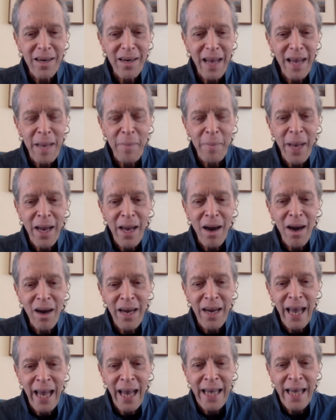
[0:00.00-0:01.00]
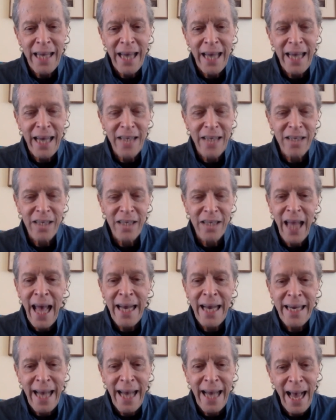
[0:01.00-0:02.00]
M-A-R-K
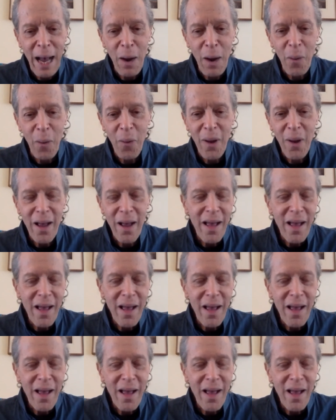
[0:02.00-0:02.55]
Landau,